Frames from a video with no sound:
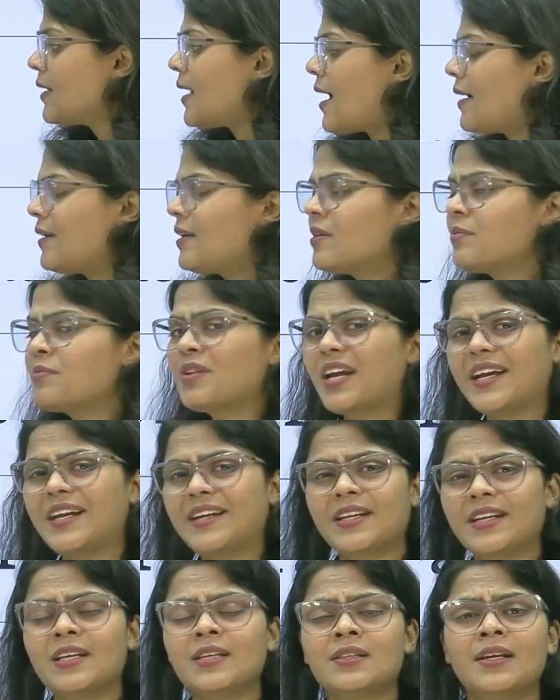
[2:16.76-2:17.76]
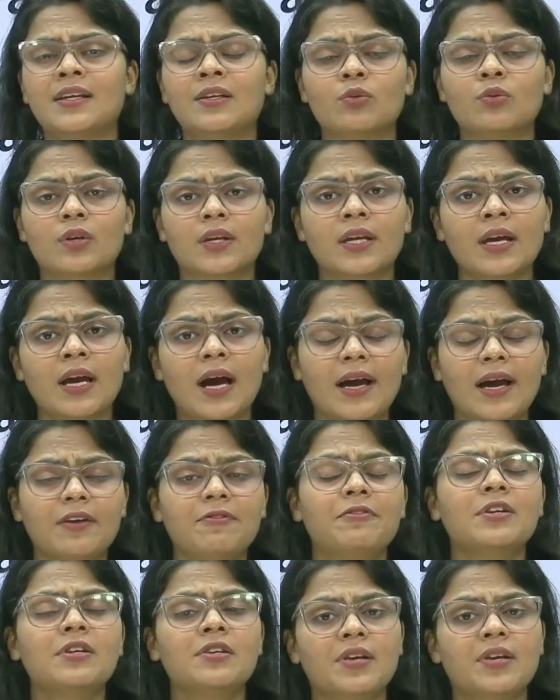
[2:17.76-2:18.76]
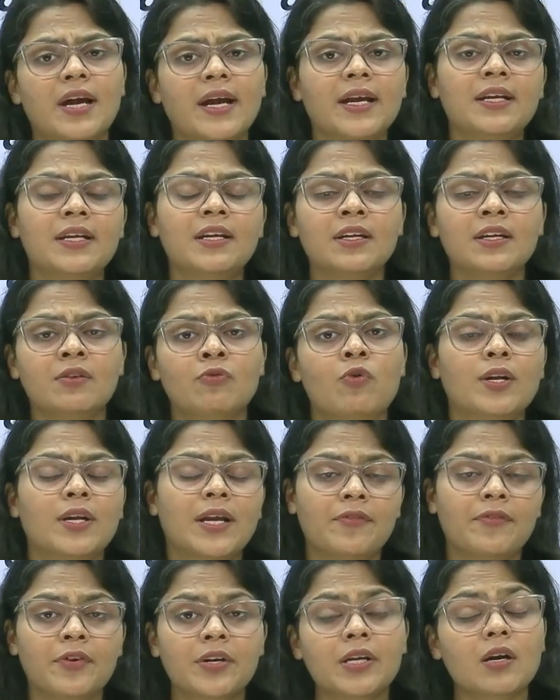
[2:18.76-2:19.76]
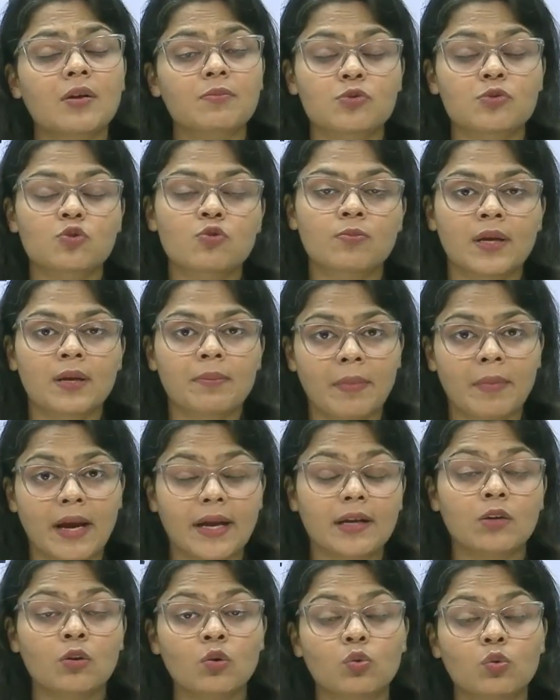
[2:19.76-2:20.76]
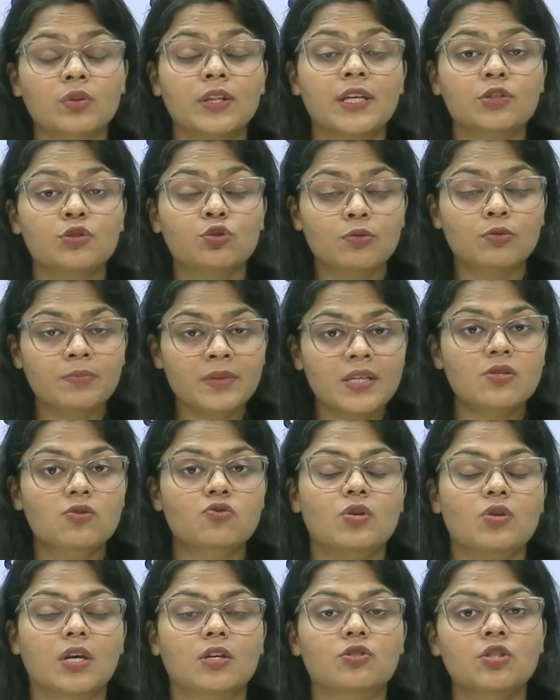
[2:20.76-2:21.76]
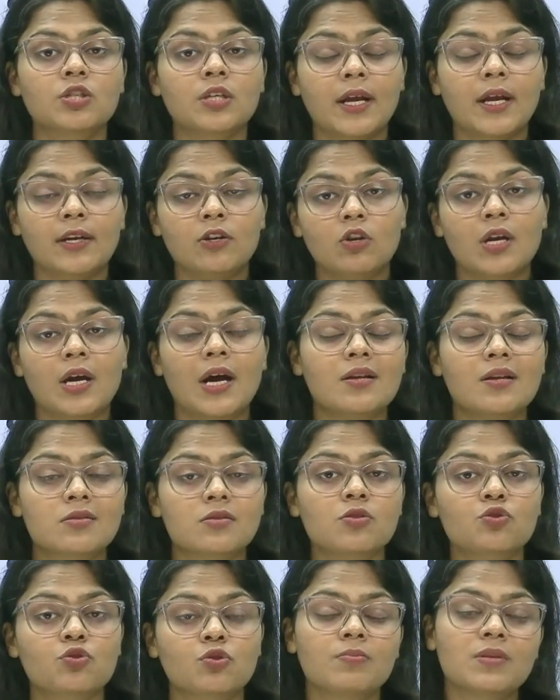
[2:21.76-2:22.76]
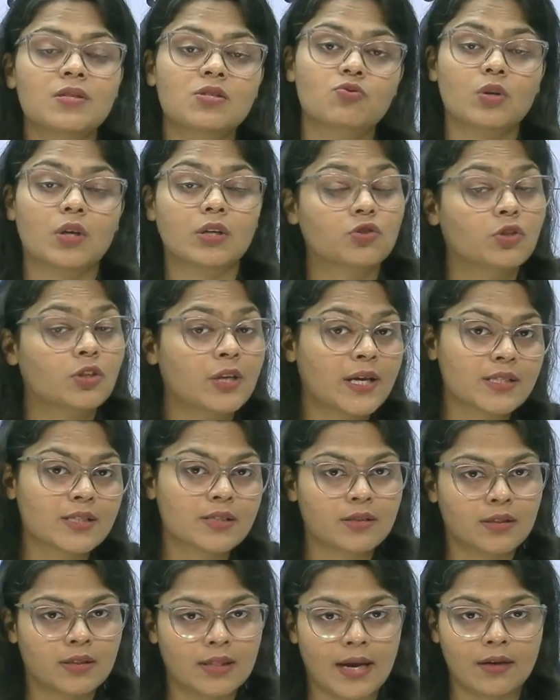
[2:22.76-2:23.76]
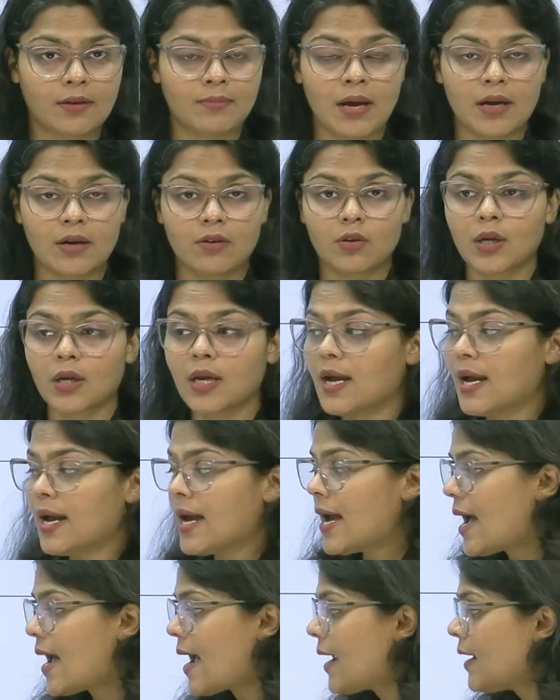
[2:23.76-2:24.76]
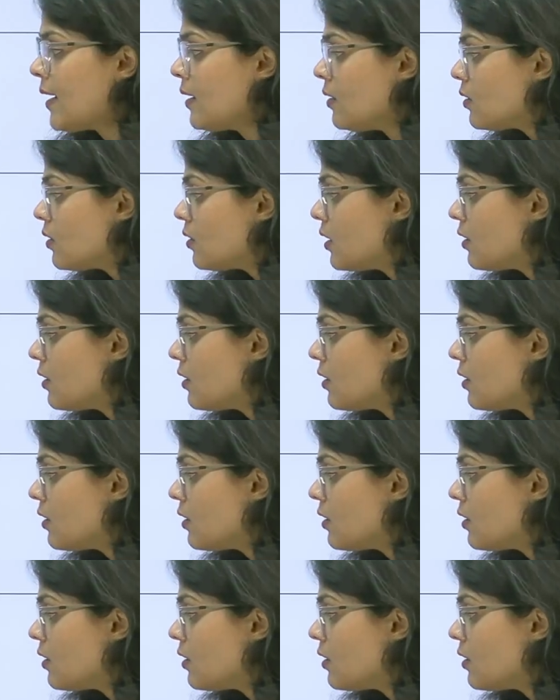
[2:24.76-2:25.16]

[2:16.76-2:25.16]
random writing that, okay, I will write it whatever comes to my mind. No, there should be a structure, and your answer should be structurized in that manner. And